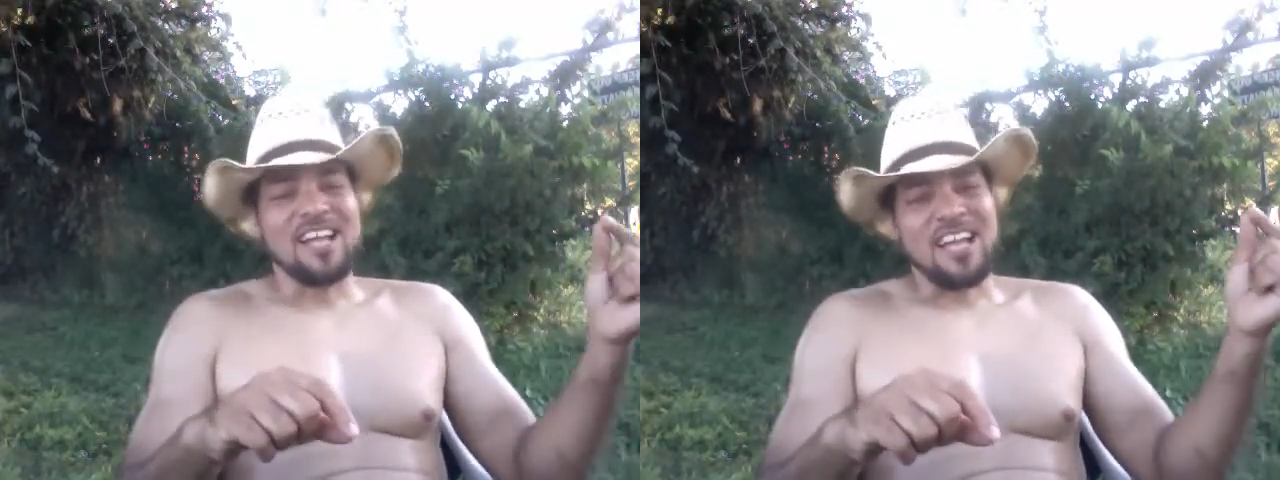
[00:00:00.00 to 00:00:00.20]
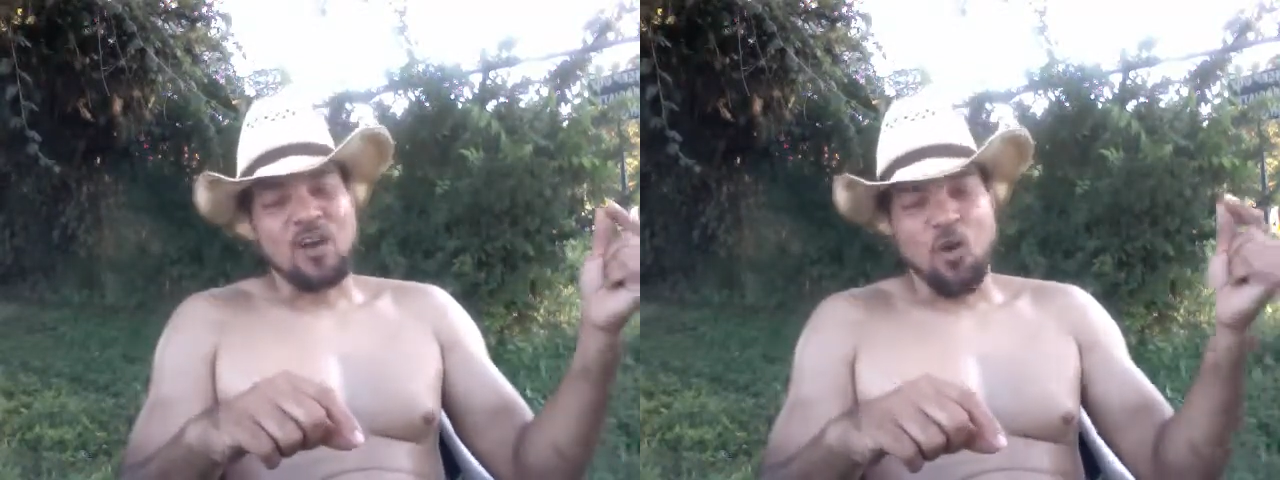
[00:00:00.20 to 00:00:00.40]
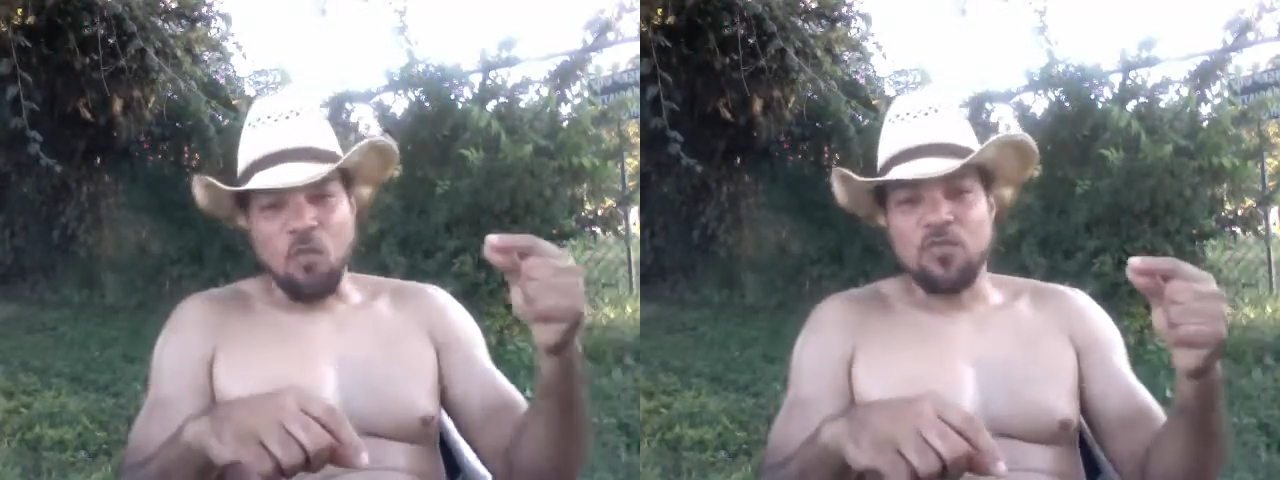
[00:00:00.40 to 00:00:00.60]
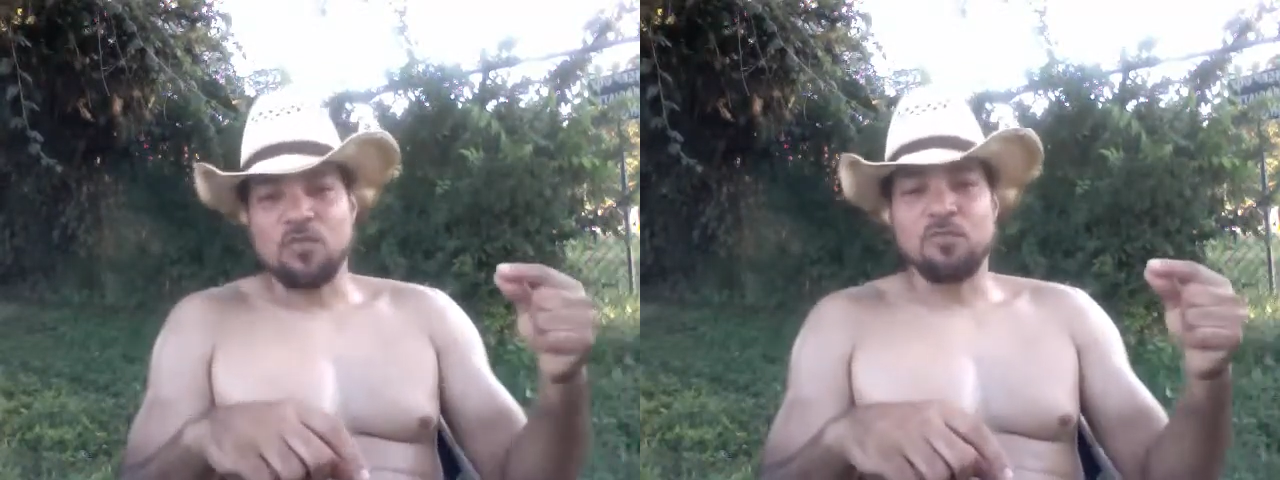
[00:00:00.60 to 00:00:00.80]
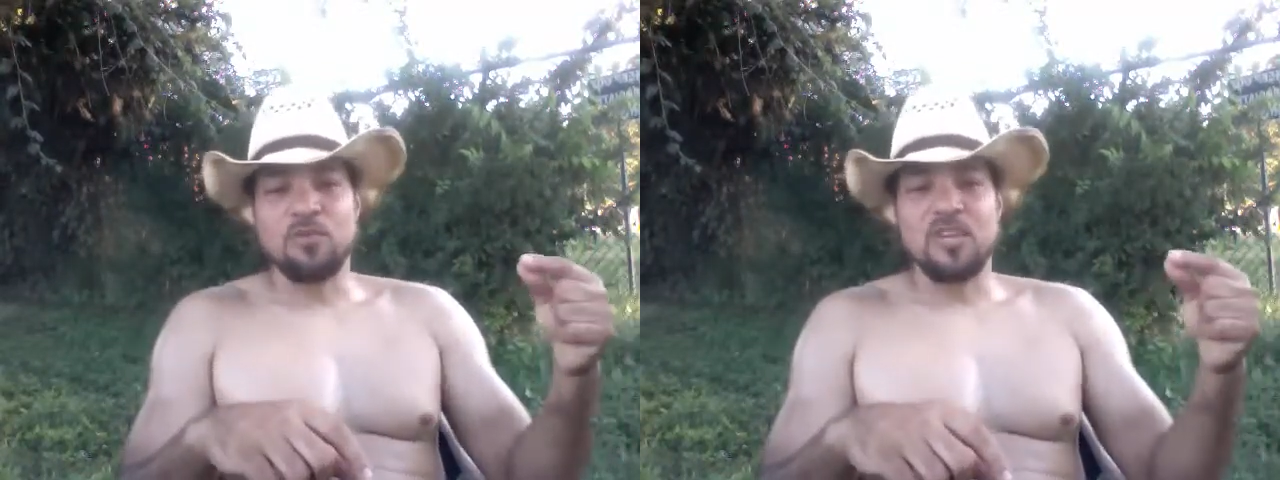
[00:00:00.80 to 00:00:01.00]
got over the
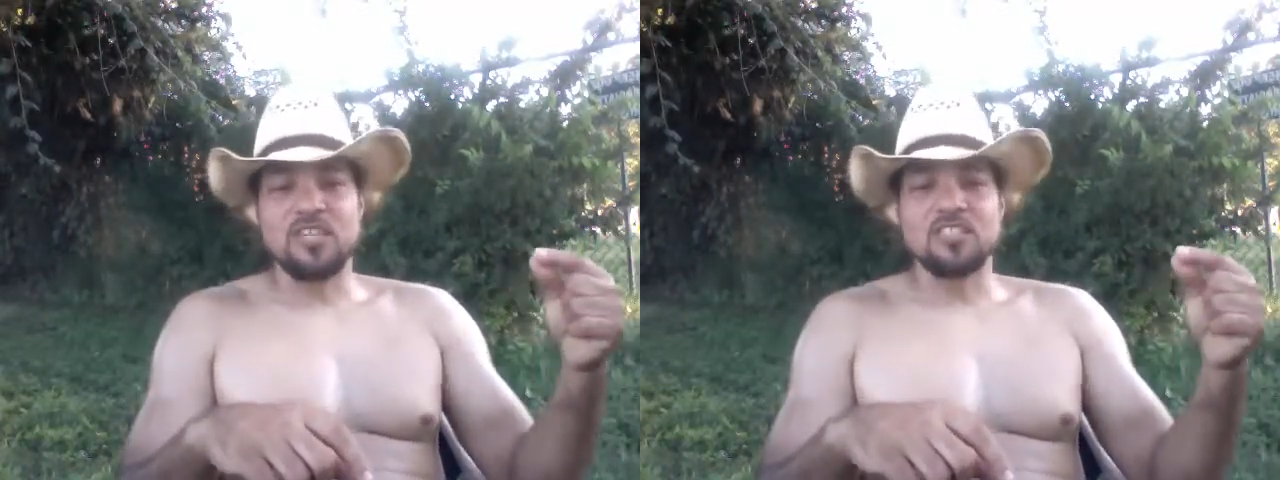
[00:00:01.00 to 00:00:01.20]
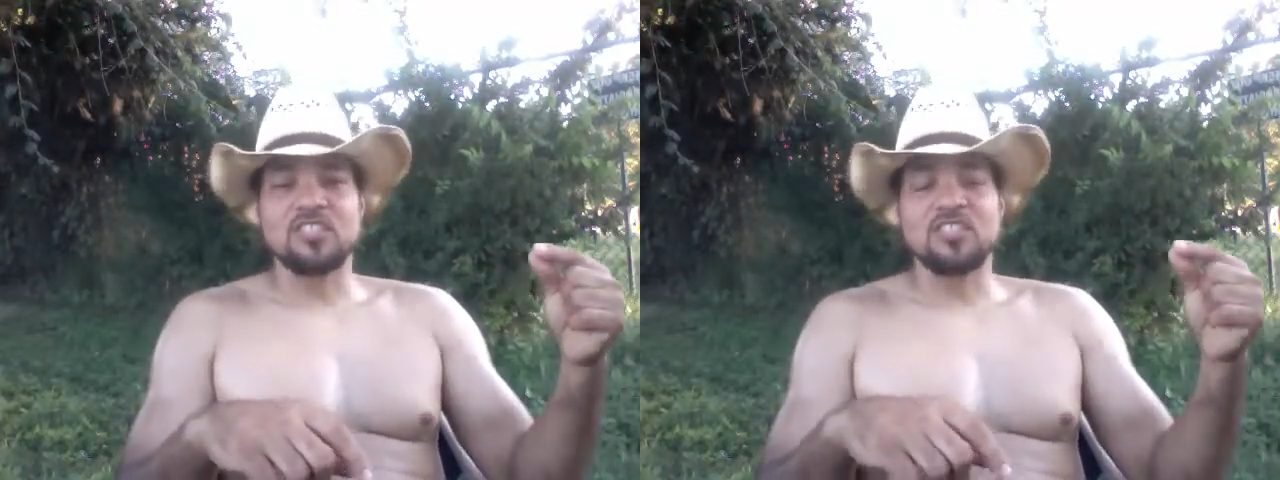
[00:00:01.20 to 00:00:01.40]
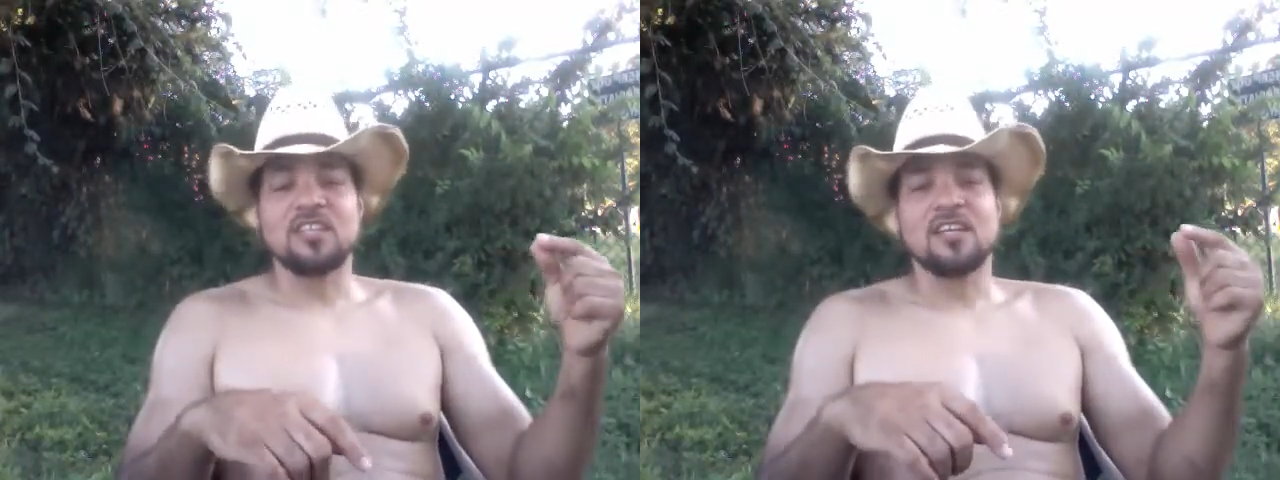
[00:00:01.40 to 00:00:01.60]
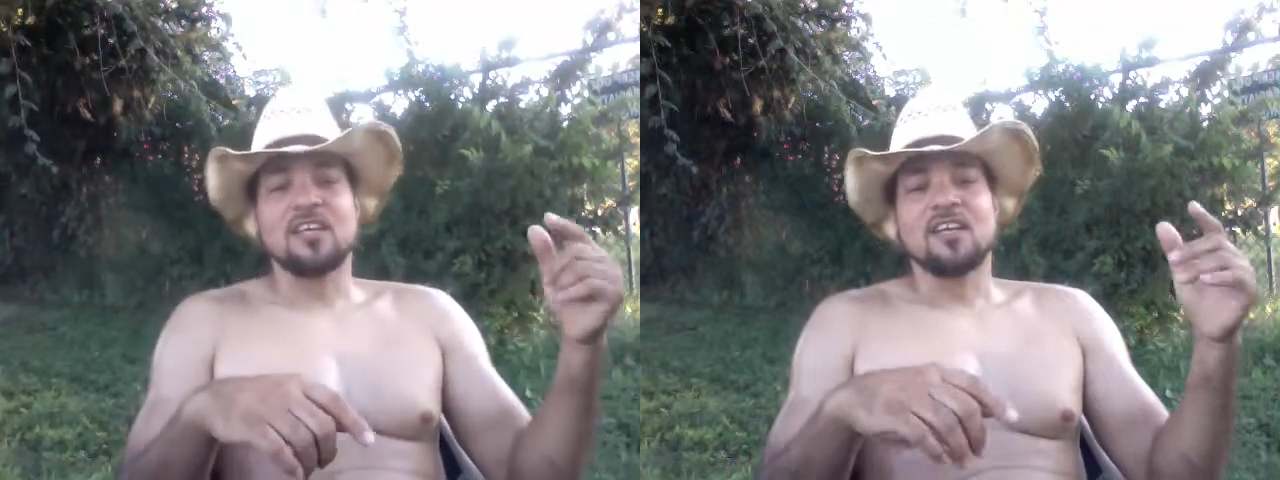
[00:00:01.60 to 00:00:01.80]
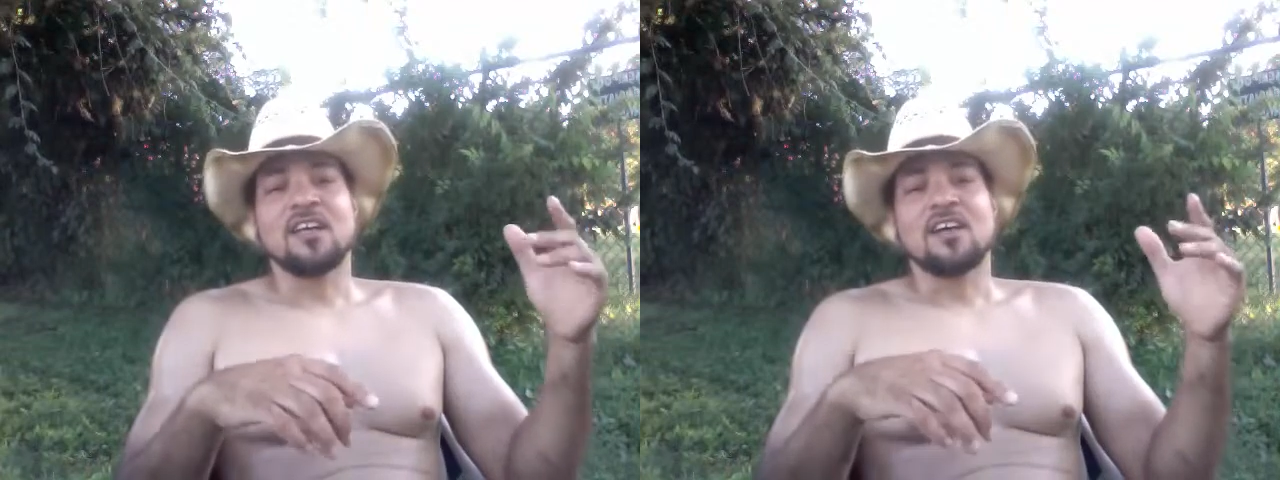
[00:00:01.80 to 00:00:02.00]
bridge.
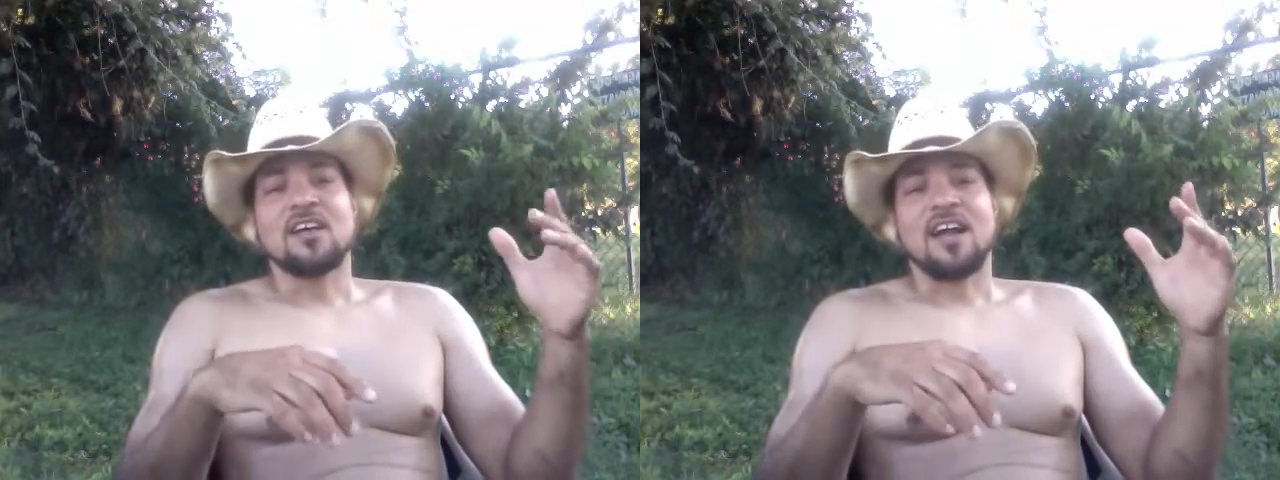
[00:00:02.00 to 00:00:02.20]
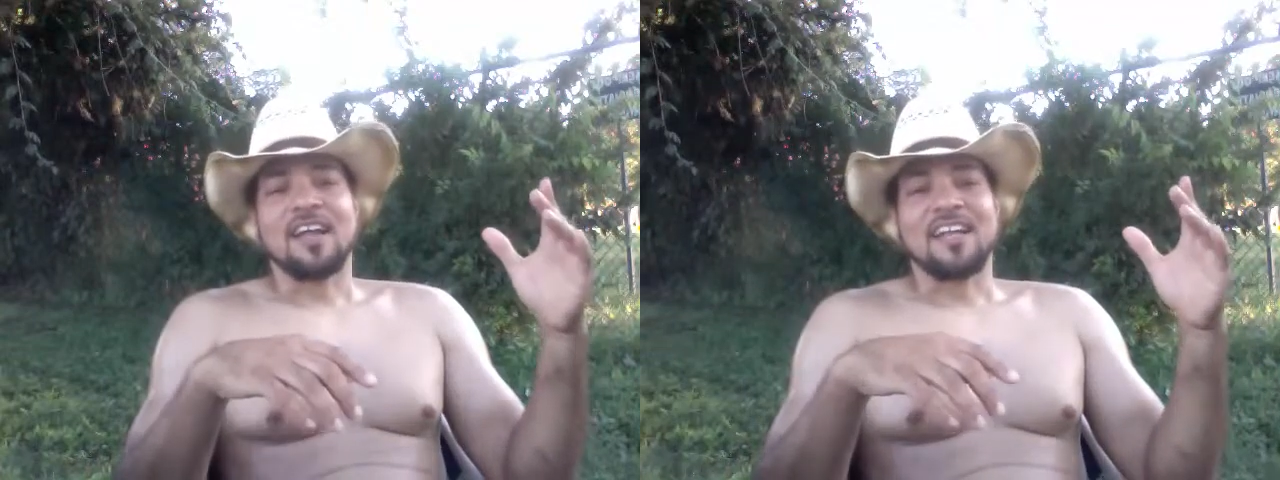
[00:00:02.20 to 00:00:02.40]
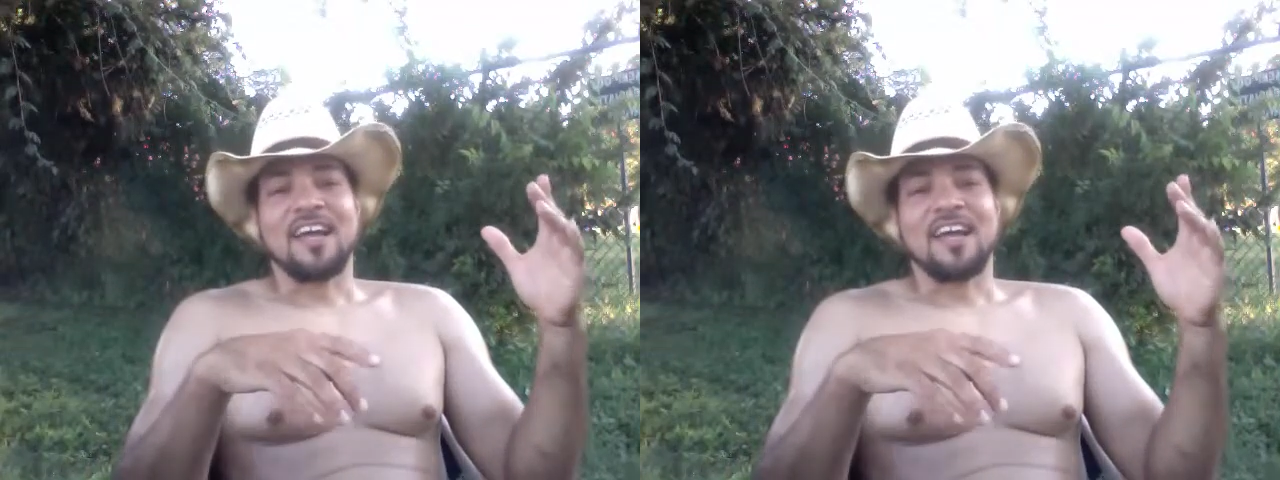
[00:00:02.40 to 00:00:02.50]
I